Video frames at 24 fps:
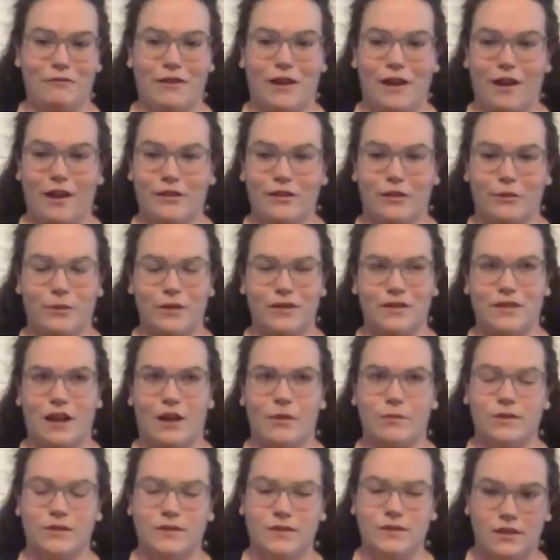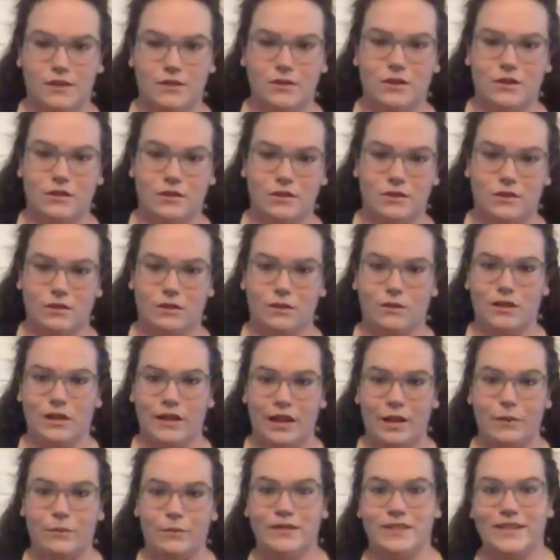father was I was 6 years old and
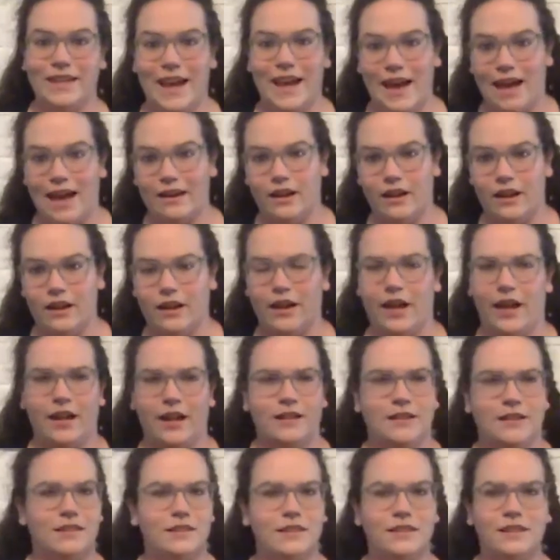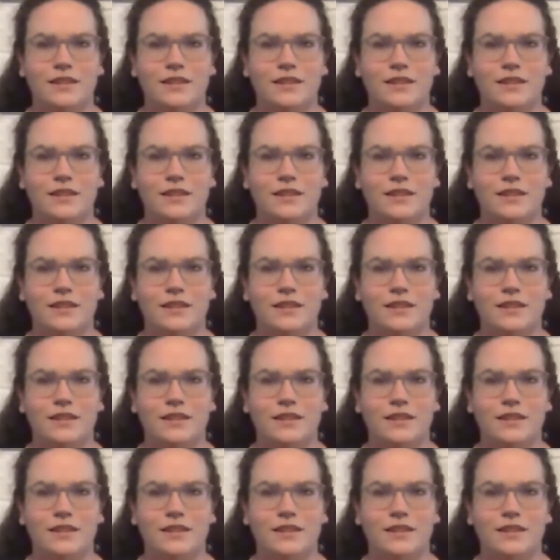he was daddy, and